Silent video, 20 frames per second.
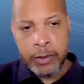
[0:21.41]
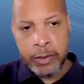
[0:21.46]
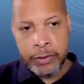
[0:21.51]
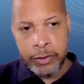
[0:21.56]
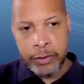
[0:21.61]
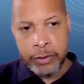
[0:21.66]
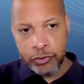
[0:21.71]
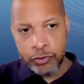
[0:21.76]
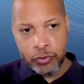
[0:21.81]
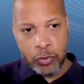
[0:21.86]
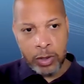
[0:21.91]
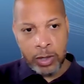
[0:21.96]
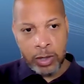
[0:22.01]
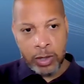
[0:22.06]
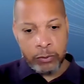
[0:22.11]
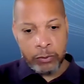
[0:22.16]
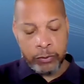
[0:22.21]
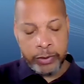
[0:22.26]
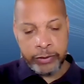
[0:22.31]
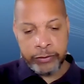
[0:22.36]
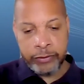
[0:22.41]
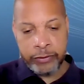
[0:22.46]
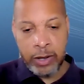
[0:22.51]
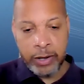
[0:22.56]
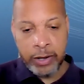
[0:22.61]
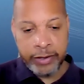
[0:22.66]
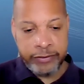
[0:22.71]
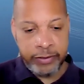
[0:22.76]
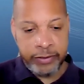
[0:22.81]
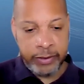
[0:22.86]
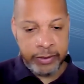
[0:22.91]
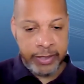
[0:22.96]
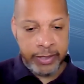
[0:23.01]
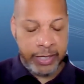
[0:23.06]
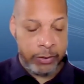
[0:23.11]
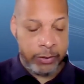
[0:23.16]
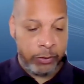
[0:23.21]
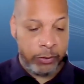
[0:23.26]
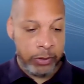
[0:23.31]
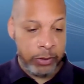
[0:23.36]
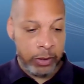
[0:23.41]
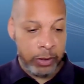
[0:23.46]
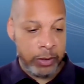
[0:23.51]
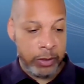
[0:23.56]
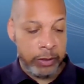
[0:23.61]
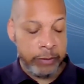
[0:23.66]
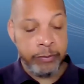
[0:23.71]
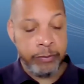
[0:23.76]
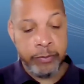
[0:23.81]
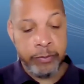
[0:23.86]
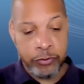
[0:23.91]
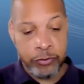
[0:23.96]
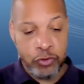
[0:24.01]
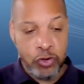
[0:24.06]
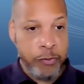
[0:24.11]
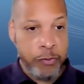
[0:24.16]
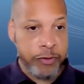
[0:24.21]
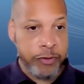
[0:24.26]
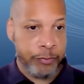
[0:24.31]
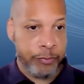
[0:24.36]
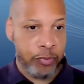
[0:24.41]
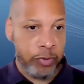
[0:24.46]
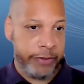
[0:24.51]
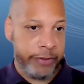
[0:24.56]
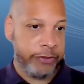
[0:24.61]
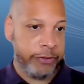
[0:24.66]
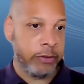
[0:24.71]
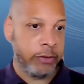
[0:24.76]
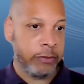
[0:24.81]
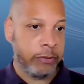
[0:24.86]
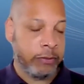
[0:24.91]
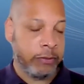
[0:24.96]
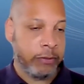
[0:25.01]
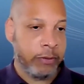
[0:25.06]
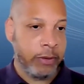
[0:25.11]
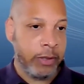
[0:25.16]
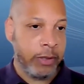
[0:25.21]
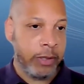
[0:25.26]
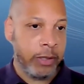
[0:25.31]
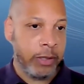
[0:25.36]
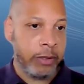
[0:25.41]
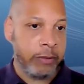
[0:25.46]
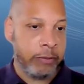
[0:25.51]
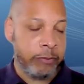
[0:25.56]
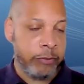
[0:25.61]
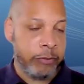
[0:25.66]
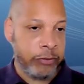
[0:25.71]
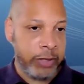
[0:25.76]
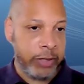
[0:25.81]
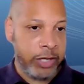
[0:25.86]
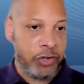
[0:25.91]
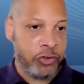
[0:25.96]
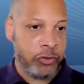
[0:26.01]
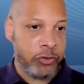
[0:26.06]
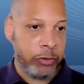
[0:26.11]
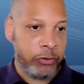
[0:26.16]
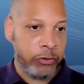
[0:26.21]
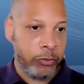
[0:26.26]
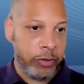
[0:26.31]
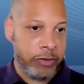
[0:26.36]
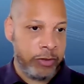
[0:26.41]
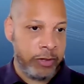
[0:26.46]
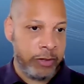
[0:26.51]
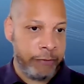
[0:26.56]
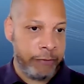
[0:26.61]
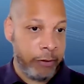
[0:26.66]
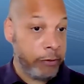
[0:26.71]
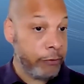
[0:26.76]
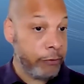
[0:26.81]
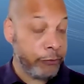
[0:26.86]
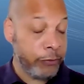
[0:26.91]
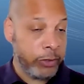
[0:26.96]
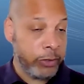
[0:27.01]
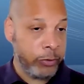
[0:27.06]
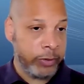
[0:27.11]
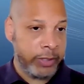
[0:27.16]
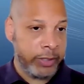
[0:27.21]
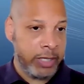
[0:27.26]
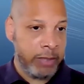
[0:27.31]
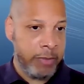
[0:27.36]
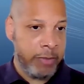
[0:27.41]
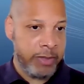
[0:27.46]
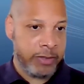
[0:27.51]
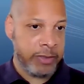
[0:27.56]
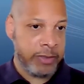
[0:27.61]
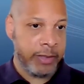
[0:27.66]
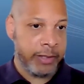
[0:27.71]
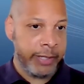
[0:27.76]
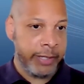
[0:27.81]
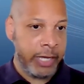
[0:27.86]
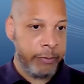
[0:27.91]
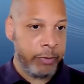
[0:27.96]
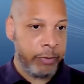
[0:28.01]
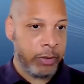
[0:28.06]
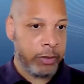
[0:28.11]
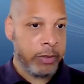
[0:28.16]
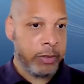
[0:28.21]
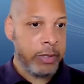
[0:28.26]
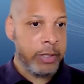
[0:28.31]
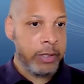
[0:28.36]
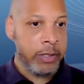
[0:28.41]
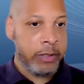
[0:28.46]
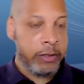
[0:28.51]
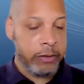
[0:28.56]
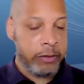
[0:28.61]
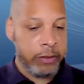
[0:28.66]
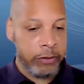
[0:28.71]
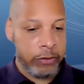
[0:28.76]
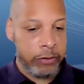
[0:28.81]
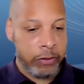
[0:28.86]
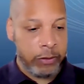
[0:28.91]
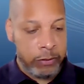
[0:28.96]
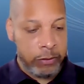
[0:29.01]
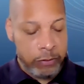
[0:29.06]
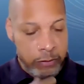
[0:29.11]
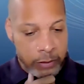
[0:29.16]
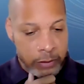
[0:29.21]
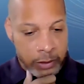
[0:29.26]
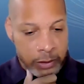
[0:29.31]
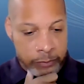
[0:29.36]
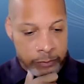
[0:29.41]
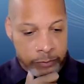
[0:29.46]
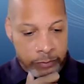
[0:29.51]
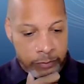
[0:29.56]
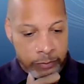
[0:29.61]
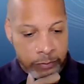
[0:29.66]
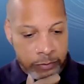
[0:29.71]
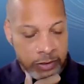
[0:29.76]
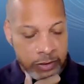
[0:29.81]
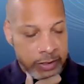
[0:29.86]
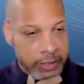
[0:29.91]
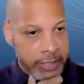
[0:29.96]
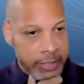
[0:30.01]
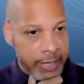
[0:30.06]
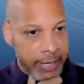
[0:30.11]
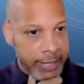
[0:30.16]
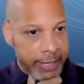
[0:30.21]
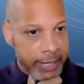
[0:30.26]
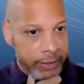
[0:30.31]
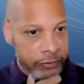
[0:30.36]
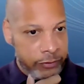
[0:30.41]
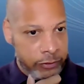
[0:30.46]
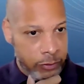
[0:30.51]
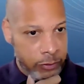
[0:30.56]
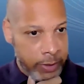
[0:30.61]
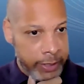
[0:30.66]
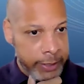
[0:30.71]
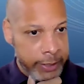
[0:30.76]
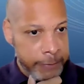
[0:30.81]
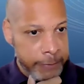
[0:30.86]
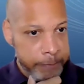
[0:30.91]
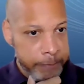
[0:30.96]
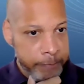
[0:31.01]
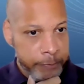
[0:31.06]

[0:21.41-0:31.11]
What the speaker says: In this trial, we're targeting now a tumor suppressor mutation, which we see very frequently in mesothelioma. This is CDKN2A.